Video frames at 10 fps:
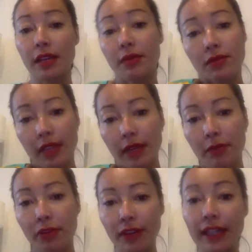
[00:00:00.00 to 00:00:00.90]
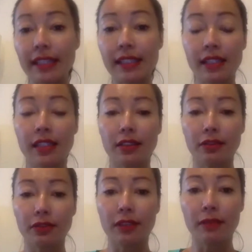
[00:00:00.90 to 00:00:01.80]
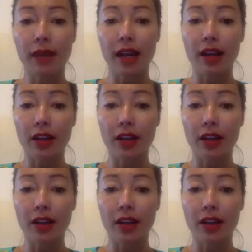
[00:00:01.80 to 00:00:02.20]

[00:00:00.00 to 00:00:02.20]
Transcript: that provide detailed feedback on an